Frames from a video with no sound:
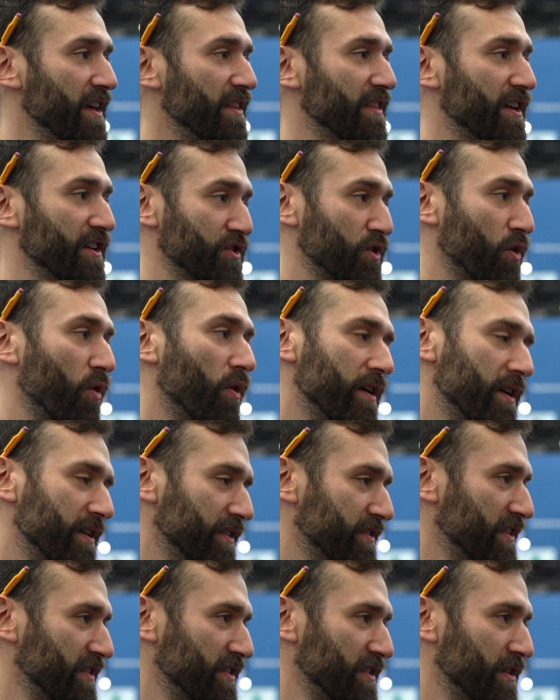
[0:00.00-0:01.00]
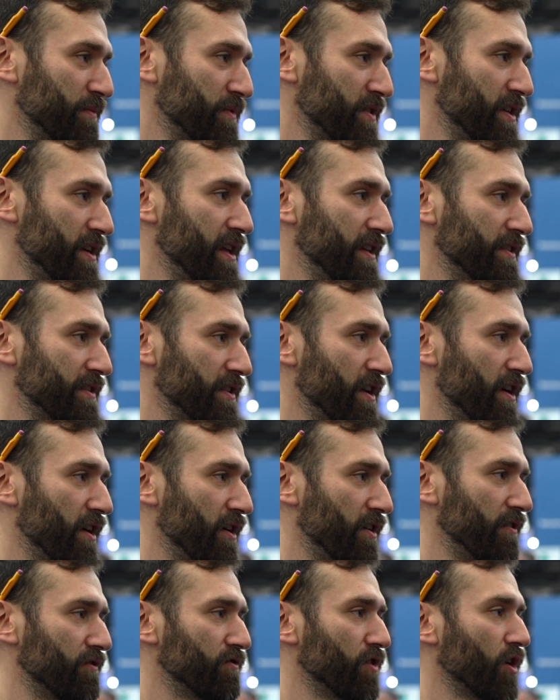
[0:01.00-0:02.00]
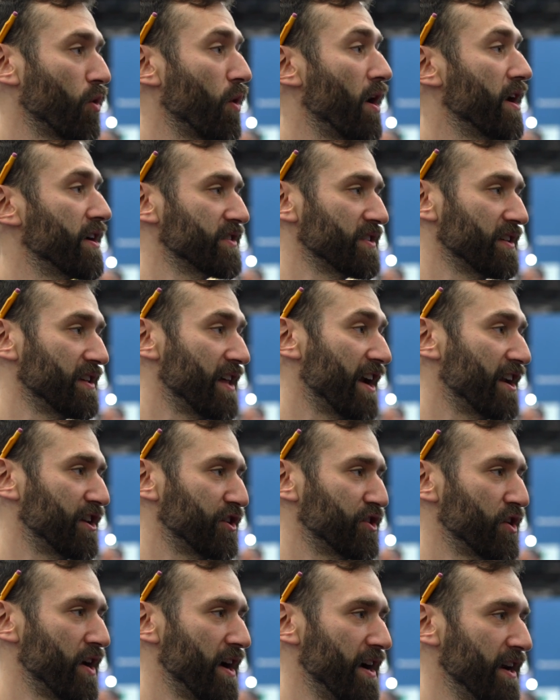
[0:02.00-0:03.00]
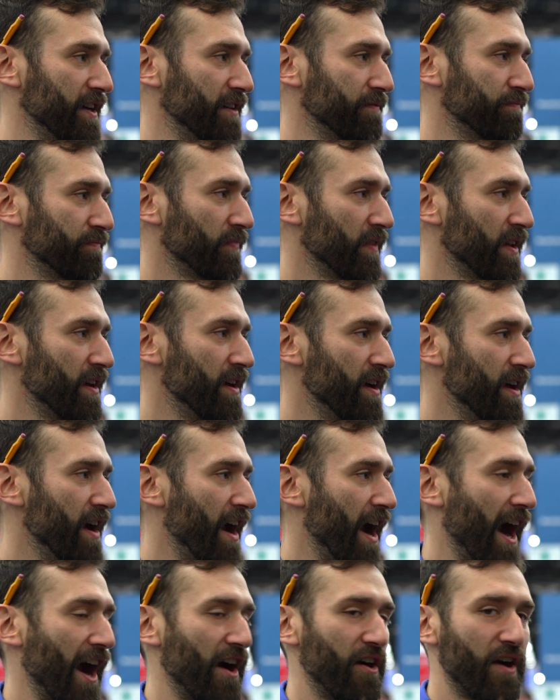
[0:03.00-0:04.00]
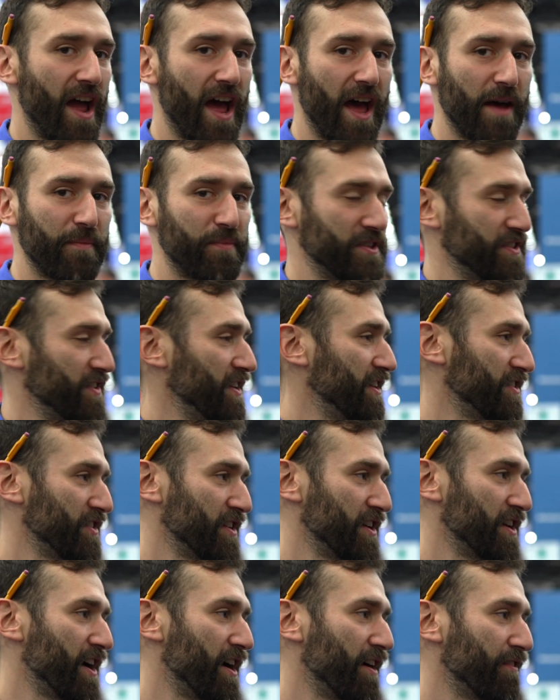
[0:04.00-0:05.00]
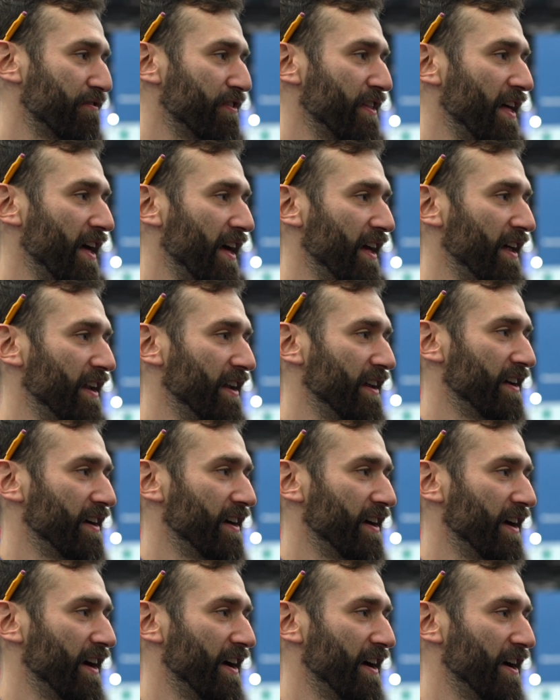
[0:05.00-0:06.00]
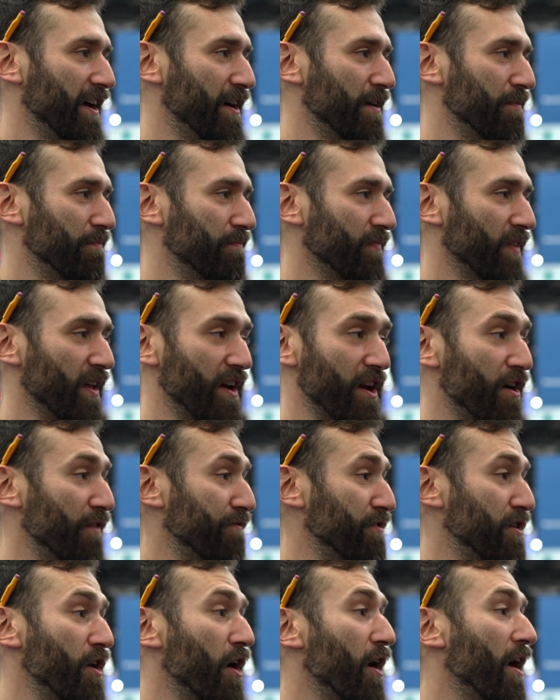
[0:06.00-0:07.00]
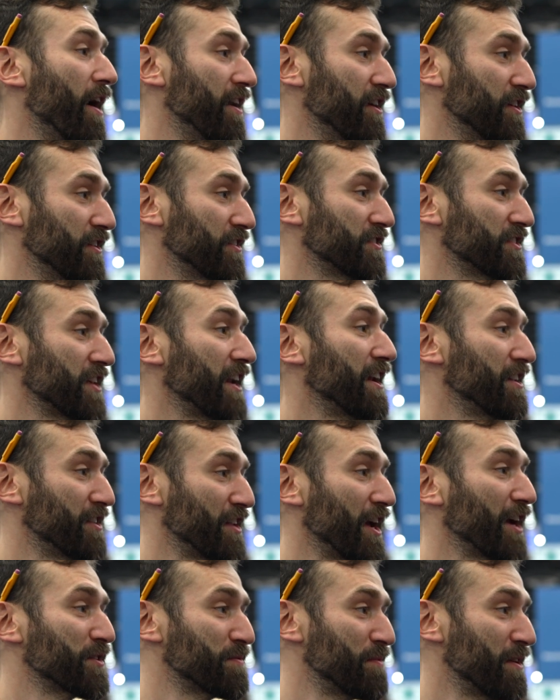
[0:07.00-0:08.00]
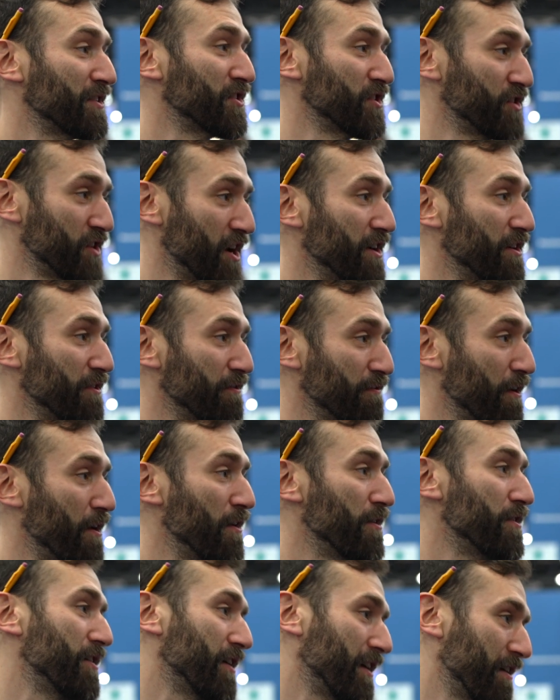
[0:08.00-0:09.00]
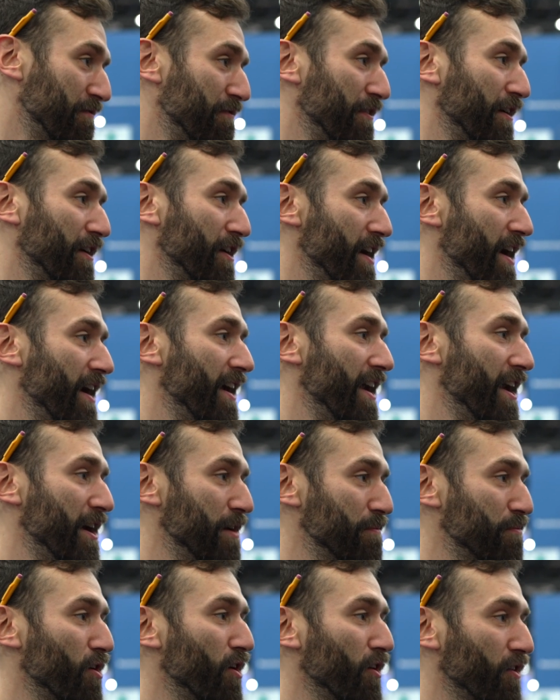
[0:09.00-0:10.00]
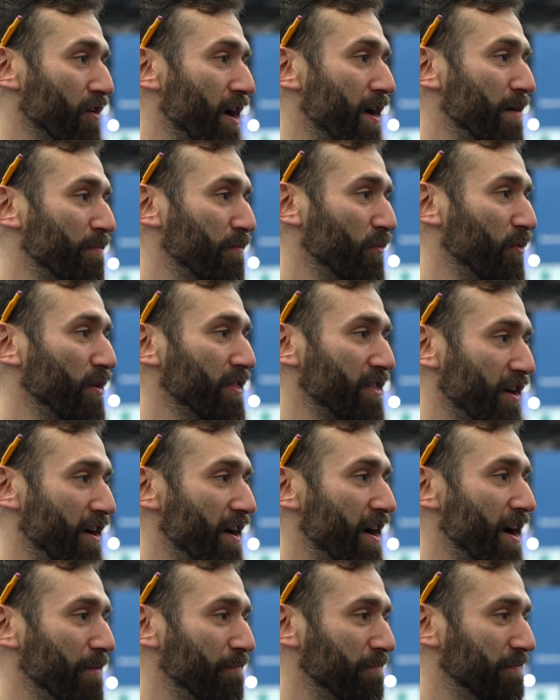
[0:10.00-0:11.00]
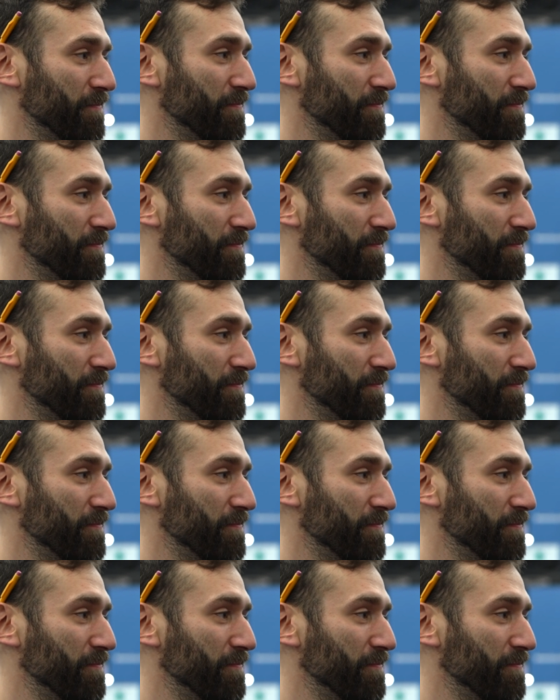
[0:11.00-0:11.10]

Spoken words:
There's coordinate systems you need to know. It requires a lot of training. Our app is easy enough that, if you know how to send a text message on your phone, you can figure out how to program with our app.